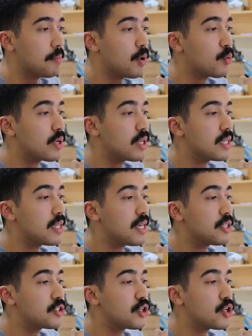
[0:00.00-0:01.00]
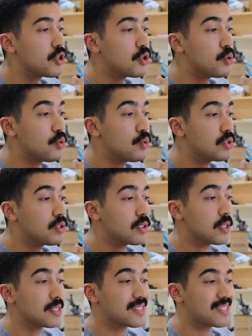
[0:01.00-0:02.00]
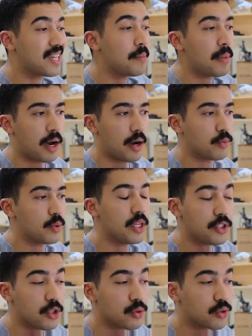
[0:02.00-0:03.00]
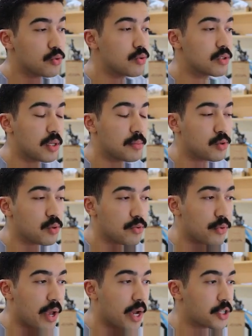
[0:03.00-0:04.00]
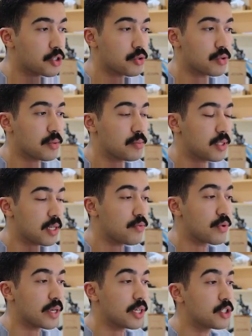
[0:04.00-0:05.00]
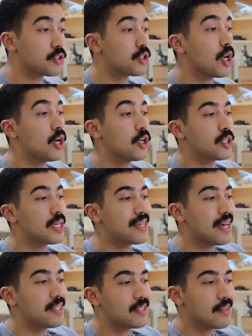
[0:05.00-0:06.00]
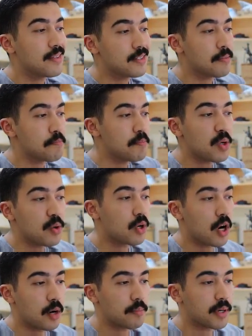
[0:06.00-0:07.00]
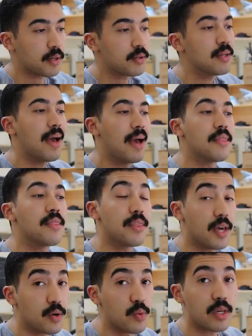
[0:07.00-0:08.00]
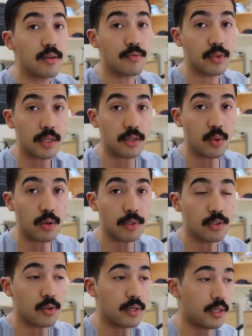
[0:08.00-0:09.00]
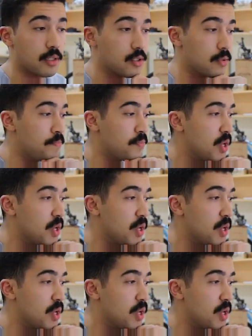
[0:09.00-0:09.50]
but we need to use some sort of reactions or some set of reagents to get to this middle compound, and then we convert that to our benzoic acid.